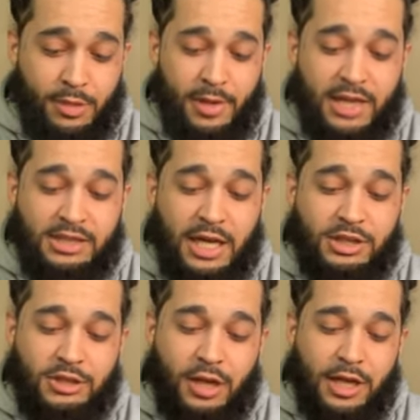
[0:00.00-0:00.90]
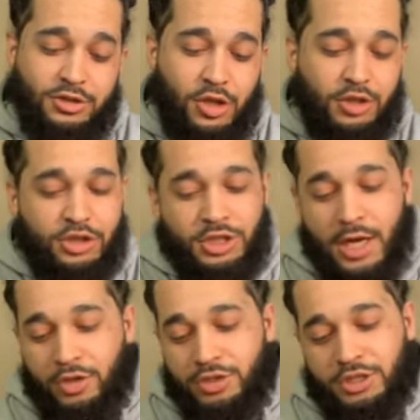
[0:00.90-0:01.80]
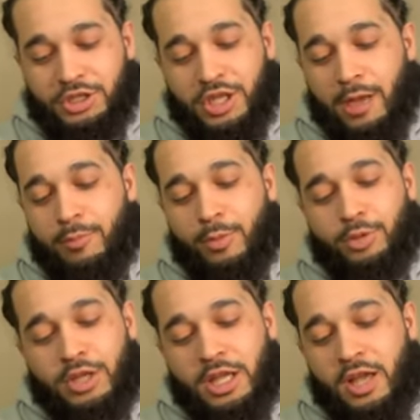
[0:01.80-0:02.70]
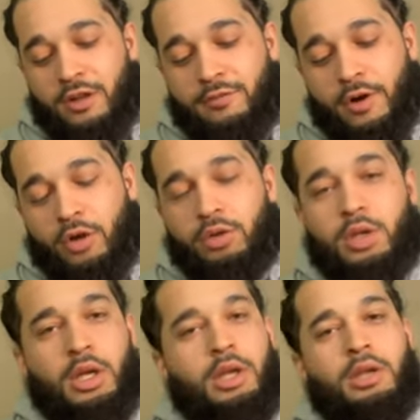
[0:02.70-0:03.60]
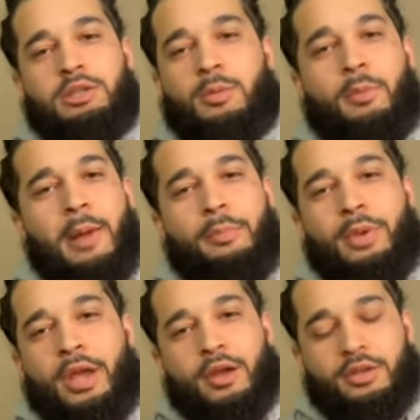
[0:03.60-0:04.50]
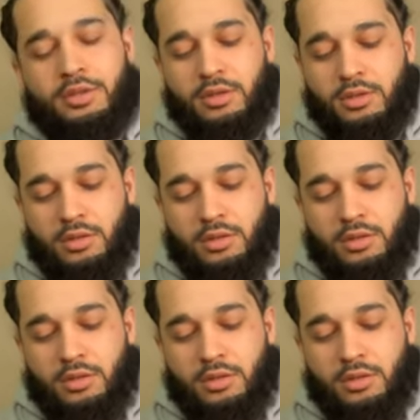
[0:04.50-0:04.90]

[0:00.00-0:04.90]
But basically, I just thought I'd start this channel just to chop up with the young folk, some of my peers,